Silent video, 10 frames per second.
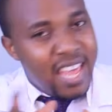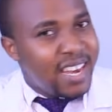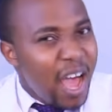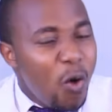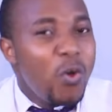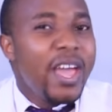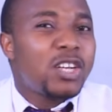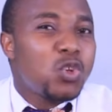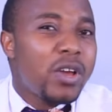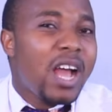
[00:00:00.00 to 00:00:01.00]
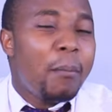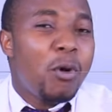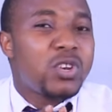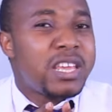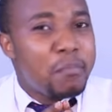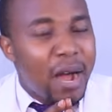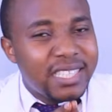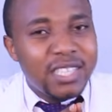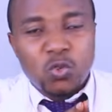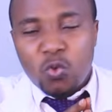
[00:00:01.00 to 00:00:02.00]
Now we are talking about
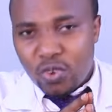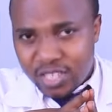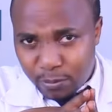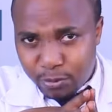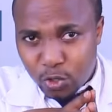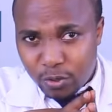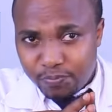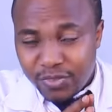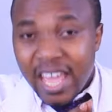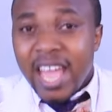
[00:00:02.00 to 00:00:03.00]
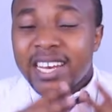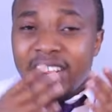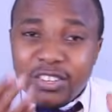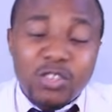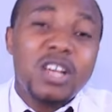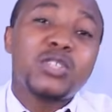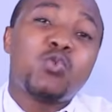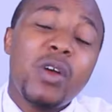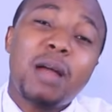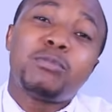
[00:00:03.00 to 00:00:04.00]
emergency contraception. The reason as to
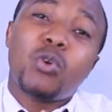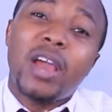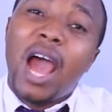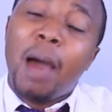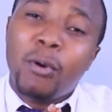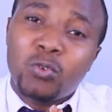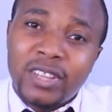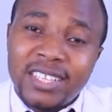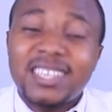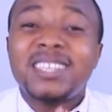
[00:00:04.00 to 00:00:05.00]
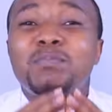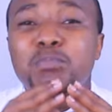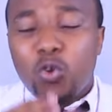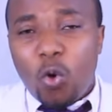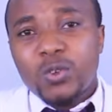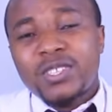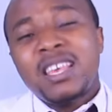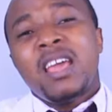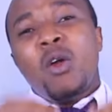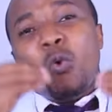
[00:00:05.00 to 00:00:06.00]
why I'm talking about this is because
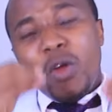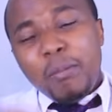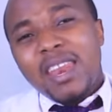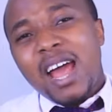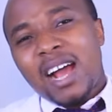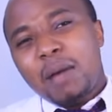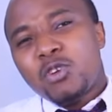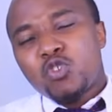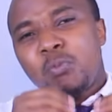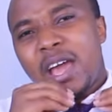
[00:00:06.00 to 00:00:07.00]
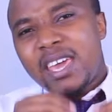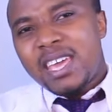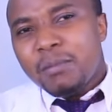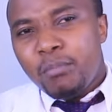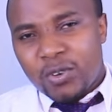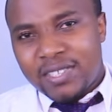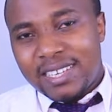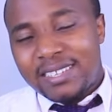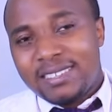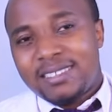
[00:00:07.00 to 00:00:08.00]
women are coming to my
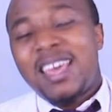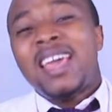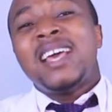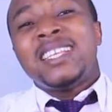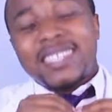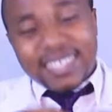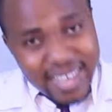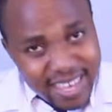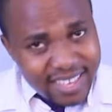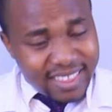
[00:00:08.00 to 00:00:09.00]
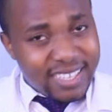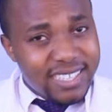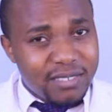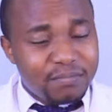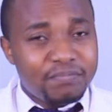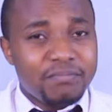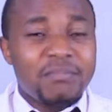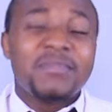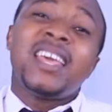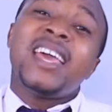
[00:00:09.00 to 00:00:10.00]
inboxes saying that
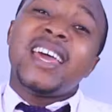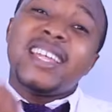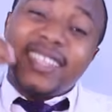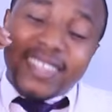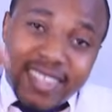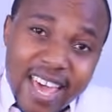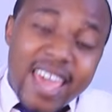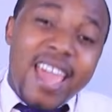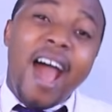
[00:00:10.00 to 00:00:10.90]
they